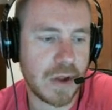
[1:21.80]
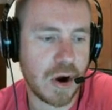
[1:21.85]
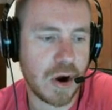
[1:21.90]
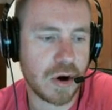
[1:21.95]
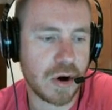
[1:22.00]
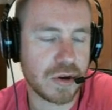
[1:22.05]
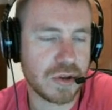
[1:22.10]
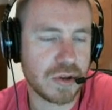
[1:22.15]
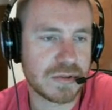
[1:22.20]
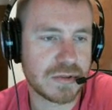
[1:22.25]

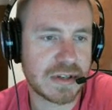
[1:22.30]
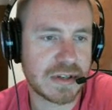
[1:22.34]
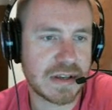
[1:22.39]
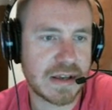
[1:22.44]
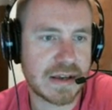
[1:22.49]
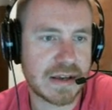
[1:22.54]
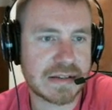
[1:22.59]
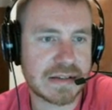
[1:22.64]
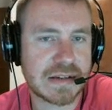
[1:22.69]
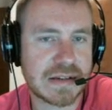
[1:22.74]
are using
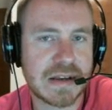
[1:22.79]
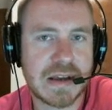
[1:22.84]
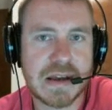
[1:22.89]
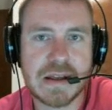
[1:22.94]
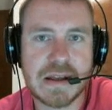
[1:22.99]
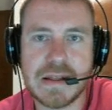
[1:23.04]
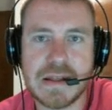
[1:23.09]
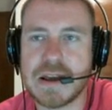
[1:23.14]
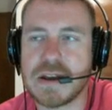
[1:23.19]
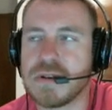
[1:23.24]
it
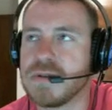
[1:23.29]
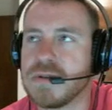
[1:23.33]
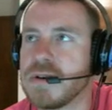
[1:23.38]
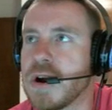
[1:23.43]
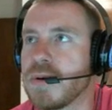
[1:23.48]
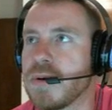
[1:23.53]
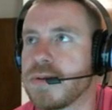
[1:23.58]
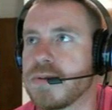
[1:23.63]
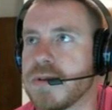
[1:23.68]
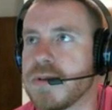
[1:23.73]
that you
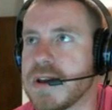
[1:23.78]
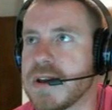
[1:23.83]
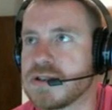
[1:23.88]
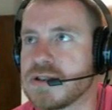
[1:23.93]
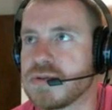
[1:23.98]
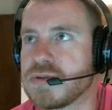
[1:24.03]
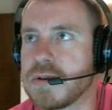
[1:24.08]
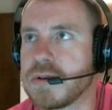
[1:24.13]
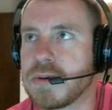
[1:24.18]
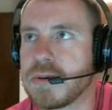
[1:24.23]
go through the
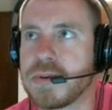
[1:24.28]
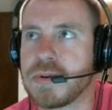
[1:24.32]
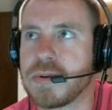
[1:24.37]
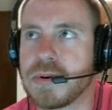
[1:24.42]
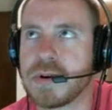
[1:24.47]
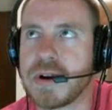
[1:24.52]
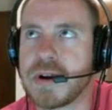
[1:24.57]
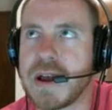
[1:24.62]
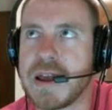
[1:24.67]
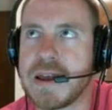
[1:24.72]
injury
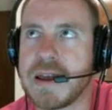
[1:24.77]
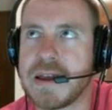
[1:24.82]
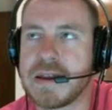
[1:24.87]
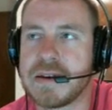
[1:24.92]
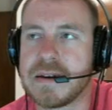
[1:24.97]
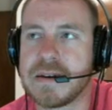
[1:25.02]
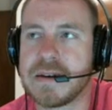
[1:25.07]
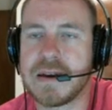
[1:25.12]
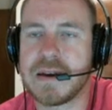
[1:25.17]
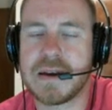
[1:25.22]
report
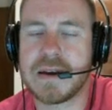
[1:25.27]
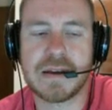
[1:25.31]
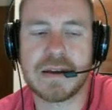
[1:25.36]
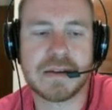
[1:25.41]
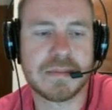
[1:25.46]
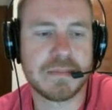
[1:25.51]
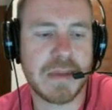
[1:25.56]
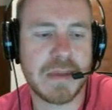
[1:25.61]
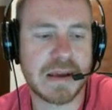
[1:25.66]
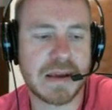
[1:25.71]
and
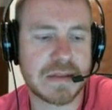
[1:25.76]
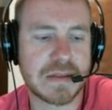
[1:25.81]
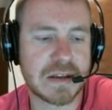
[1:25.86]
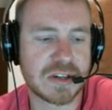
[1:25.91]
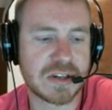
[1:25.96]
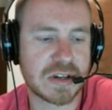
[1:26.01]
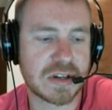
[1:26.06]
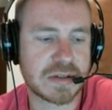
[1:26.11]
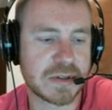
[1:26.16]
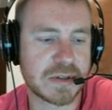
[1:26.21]
make the
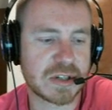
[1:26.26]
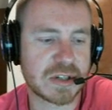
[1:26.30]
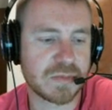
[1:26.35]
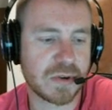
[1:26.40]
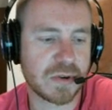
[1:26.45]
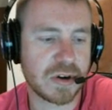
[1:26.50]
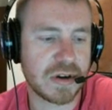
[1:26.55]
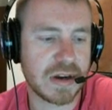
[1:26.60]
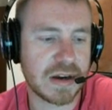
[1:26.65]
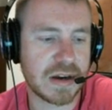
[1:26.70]
adjustments
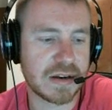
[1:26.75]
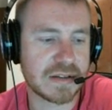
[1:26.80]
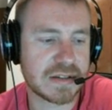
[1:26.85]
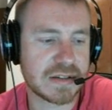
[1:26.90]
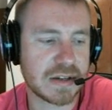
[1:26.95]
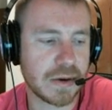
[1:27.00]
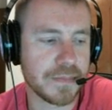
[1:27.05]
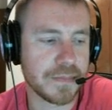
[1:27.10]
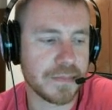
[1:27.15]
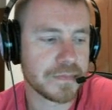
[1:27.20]
where you needed.
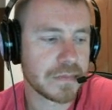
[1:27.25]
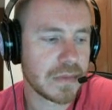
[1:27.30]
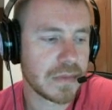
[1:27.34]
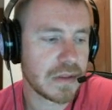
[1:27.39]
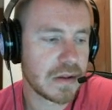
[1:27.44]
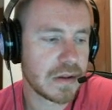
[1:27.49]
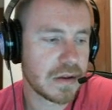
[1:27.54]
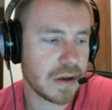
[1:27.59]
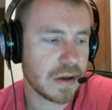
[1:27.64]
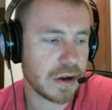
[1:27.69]
So
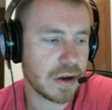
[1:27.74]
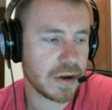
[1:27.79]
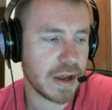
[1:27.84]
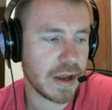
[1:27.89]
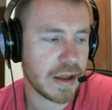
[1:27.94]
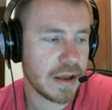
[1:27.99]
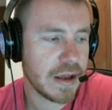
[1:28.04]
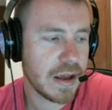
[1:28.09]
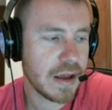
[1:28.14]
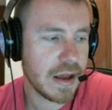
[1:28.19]
okay,
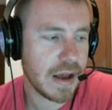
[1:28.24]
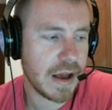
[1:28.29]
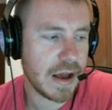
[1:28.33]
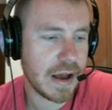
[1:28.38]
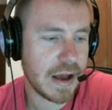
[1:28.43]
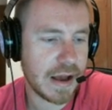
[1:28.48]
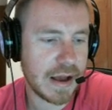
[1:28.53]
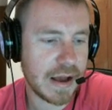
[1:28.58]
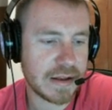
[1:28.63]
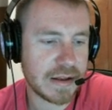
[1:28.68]

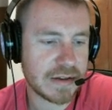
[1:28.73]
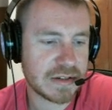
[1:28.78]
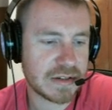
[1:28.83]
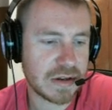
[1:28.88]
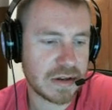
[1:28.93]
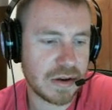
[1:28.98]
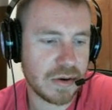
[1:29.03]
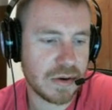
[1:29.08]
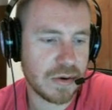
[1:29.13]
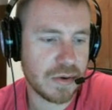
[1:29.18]

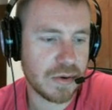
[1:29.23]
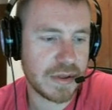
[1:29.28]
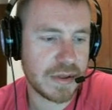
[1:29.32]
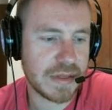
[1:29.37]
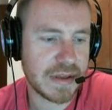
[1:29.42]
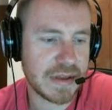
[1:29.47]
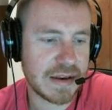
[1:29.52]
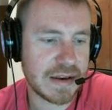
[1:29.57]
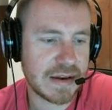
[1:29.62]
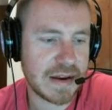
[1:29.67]
so
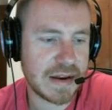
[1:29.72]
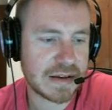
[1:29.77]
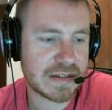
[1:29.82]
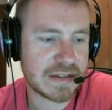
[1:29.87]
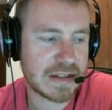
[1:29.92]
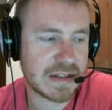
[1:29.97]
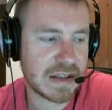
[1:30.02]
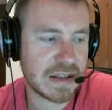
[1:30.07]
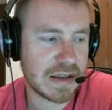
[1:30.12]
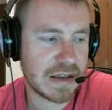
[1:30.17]
the
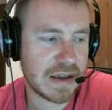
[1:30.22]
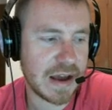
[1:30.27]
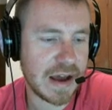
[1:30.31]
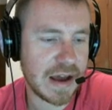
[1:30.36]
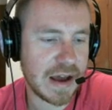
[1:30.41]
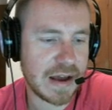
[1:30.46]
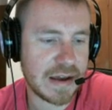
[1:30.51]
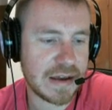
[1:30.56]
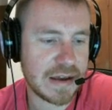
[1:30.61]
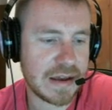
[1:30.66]
next thing
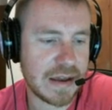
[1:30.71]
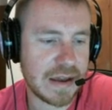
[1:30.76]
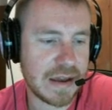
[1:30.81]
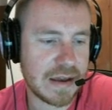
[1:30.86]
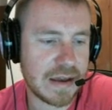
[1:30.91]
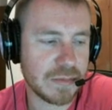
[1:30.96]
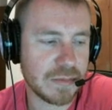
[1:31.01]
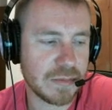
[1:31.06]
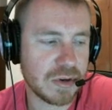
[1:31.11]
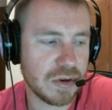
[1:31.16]
I
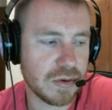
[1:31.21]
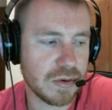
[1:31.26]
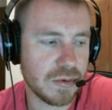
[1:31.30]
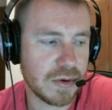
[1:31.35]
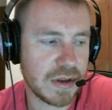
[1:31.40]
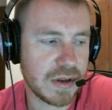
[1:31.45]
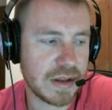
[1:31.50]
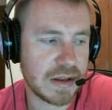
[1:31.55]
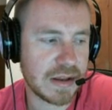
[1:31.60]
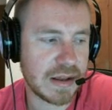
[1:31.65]
am
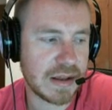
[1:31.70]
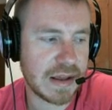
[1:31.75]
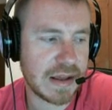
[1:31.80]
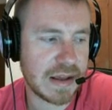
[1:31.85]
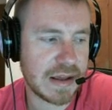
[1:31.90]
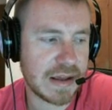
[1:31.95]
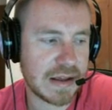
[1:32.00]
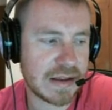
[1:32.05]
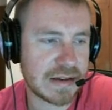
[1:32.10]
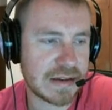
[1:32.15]
doing
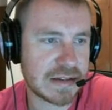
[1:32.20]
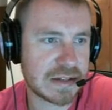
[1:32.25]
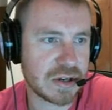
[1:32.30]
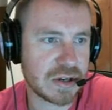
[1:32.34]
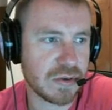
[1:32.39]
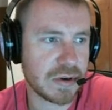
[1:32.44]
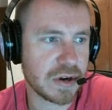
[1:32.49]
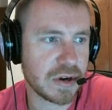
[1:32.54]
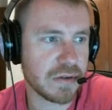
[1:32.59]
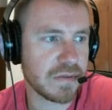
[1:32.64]
is
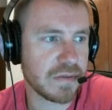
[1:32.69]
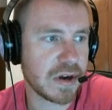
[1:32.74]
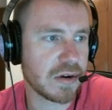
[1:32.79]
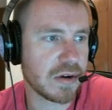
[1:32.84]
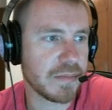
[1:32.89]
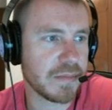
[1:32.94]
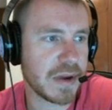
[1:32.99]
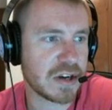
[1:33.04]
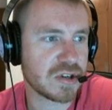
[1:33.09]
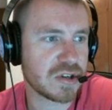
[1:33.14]
going over here
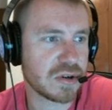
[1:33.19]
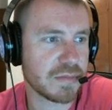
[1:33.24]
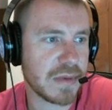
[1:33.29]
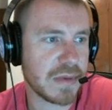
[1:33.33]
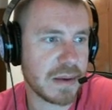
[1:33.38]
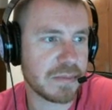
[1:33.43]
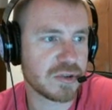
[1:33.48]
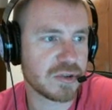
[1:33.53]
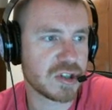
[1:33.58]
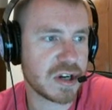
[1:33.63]
to make sure
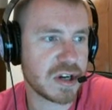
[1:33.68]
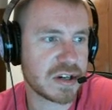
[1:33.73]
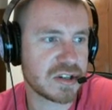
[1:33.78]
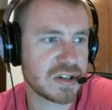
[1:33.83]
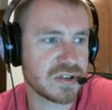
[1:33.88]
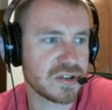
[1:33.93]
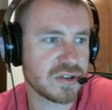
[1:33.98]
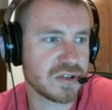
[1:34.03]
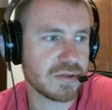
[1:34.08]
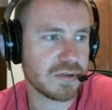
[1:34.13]
my
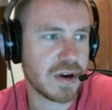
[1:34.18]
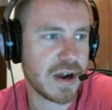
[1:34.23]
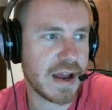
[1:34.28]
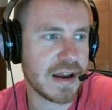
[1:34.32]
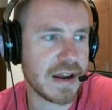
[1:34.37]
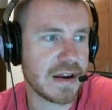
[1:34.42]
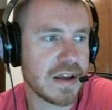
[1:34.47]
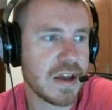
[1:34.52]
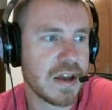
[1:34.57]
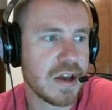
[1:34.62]
projections are
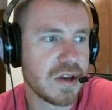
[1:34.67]
right.